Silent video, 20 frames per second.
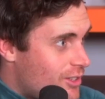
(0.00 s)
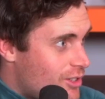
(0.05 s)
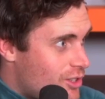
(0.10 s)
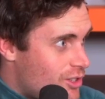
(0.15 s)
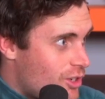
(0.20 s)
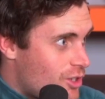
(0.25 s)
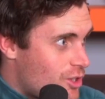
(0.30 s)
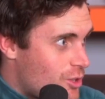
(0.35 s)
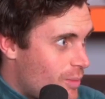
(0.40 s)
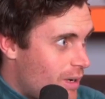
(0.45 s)
on your
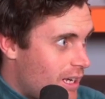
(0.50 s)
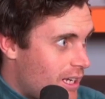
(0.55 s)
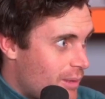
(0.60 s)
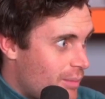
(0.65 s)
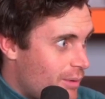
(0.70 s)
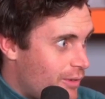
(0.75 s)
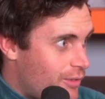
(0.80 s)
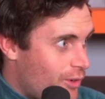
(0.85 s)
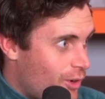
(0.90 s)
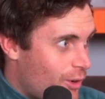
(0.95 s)
social media
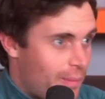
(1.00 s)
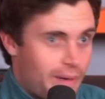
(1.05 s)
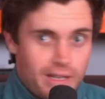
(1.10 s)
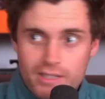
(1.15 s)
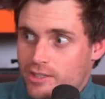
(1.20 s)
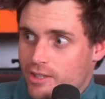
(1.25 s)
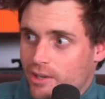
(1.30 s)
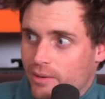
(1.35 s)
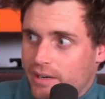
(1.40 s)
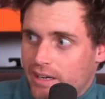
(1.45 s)
before about
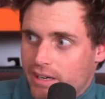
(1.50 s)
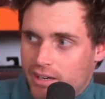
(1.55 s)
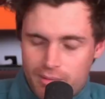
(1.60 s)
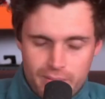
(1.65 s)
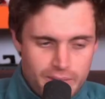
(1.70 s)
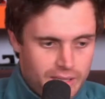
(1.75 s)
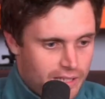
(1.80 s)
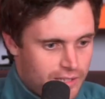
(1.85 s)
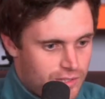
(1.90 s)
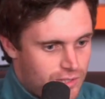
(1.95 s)
to go on air
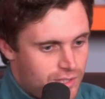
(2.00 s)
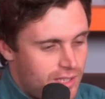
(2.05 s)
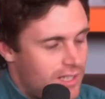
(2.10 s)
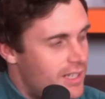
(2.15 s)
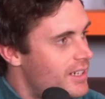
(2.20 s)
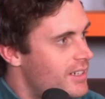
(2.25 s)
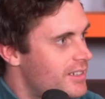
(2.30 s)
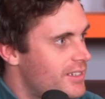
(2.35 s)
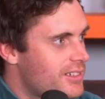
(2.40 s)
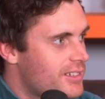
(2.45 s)
and be like,
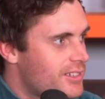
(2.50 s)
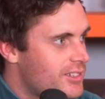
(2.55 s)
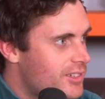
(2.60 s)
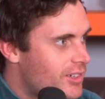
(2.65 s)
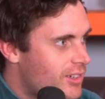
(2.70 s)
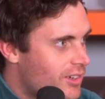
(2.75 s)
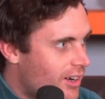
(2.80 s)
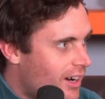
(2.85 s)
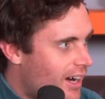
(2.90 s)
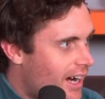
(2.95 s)
Jesus
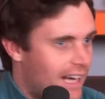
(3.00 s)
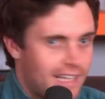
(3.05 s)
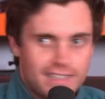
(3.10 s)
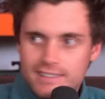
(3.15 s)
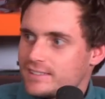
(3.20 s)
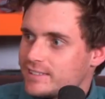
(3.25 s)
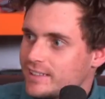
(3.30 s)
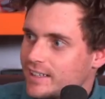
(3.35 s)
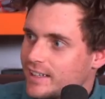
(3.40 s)
Christ, is